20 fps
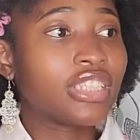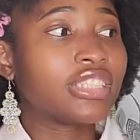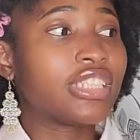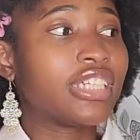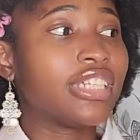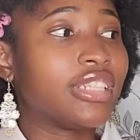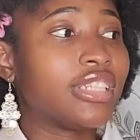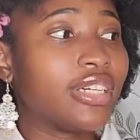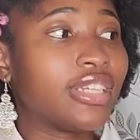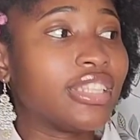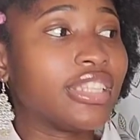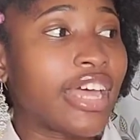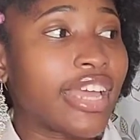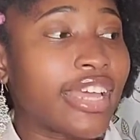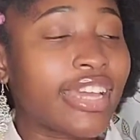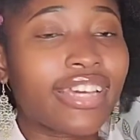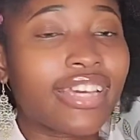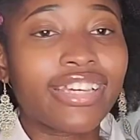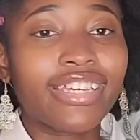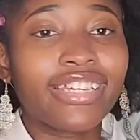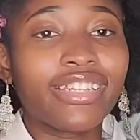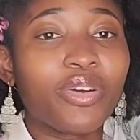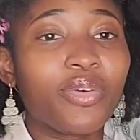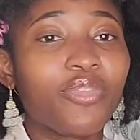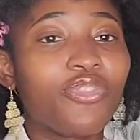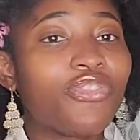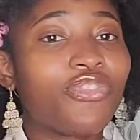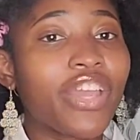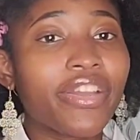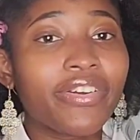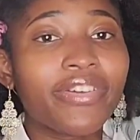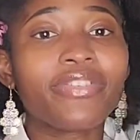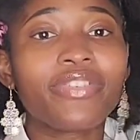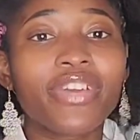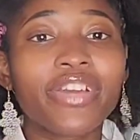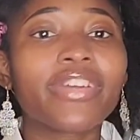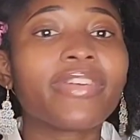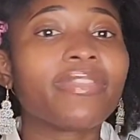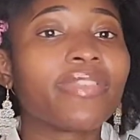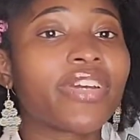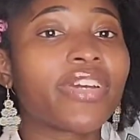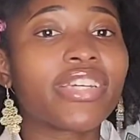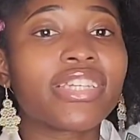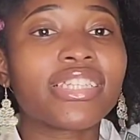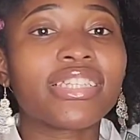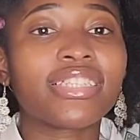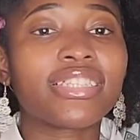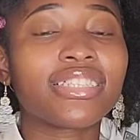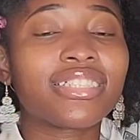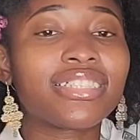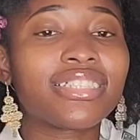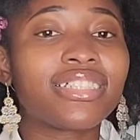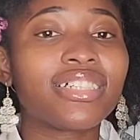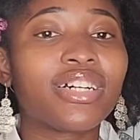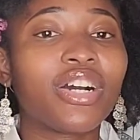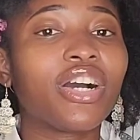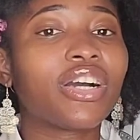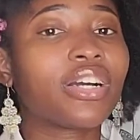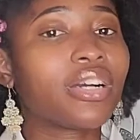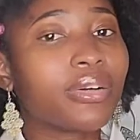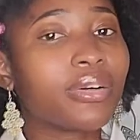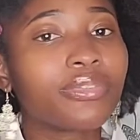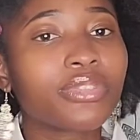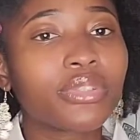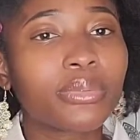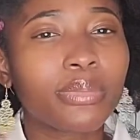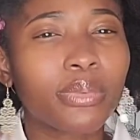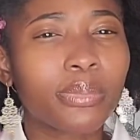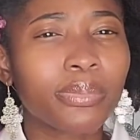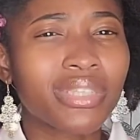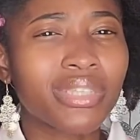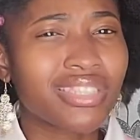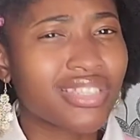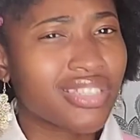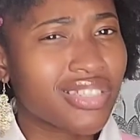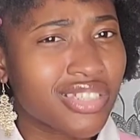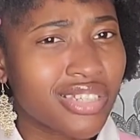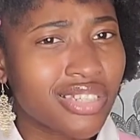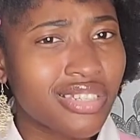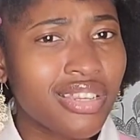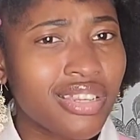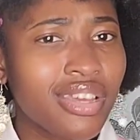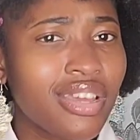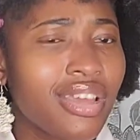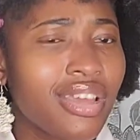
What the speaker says: in a very, very, very uncomfortable position